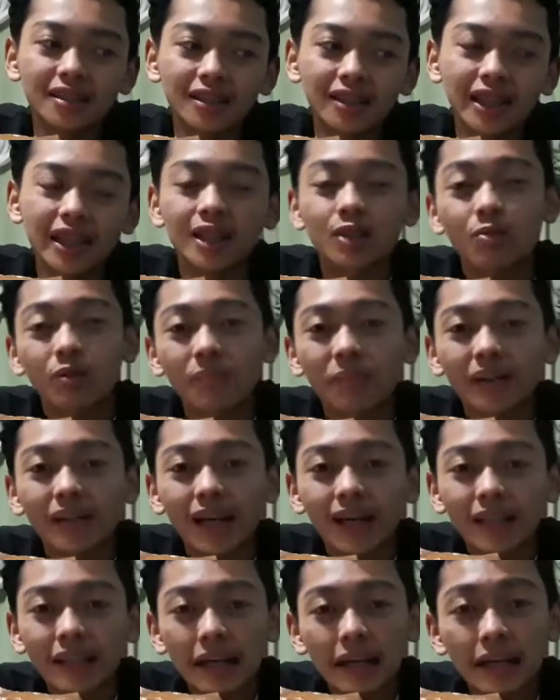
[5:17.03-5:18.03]
next week pa
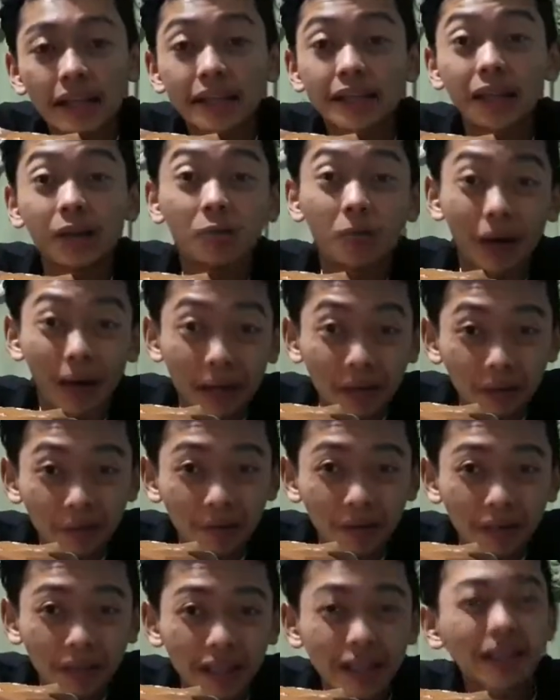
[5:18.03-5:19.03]
idadala, January
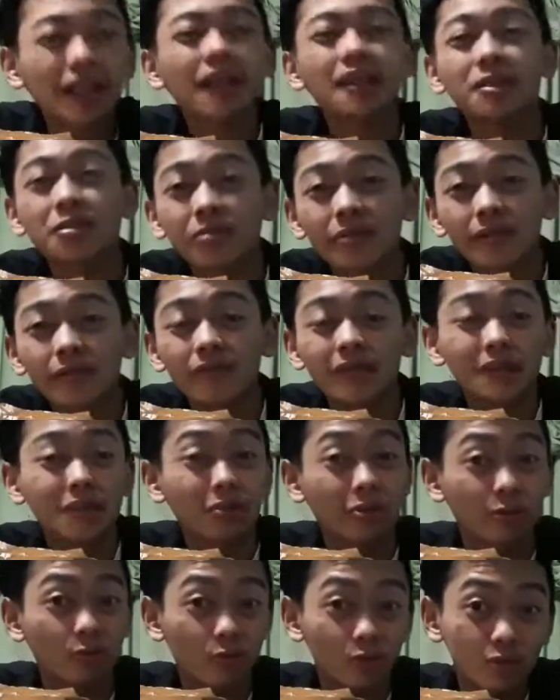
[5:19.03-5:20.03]
1. I'm not sure if the
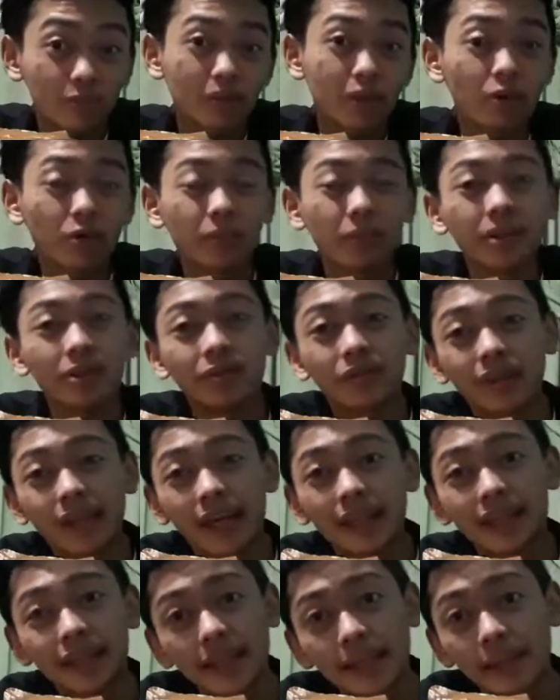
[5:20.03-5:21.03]
store would be open on
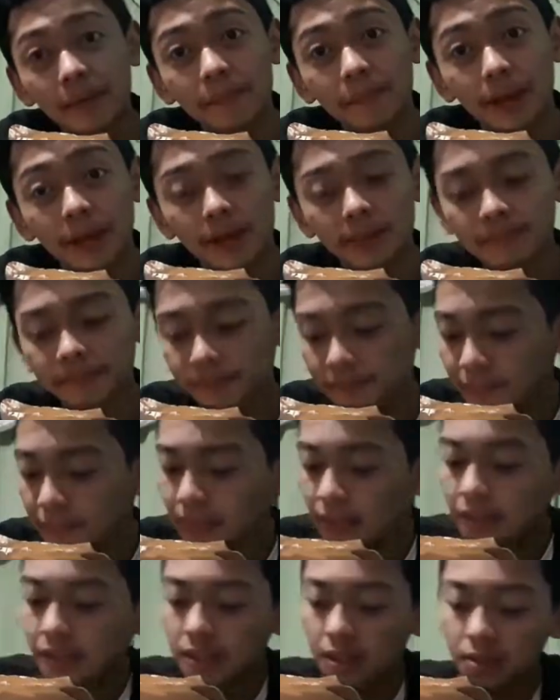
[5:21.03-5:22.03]
that day pa.
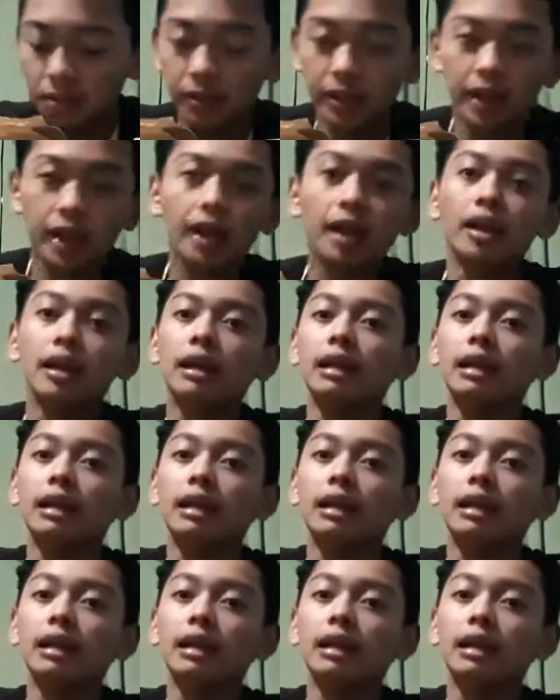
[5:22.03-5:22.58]
So yeah.